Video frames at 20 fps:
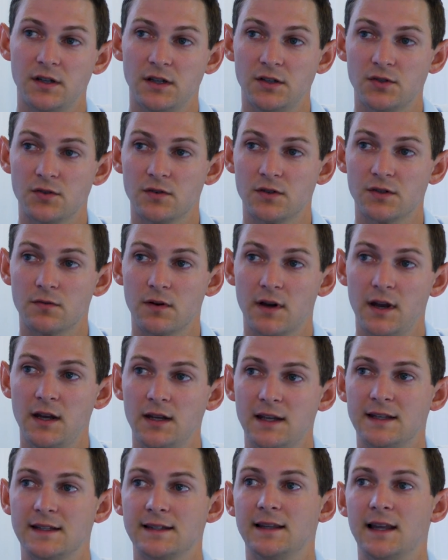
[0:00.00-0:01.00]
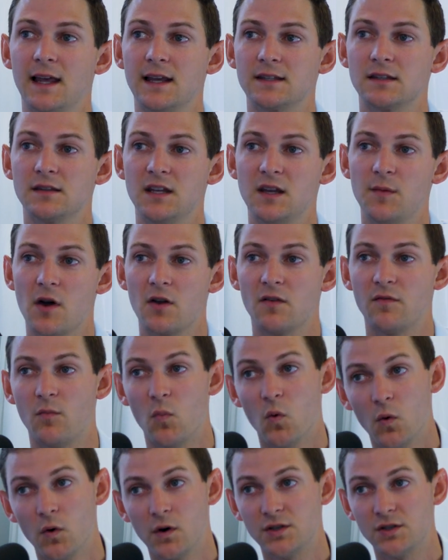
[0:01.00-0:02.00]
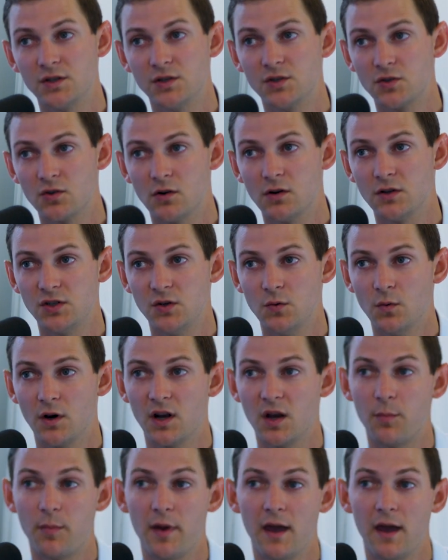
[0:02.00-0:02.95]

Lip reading: in interest rate is less than the amount of mortgage insurance you were going to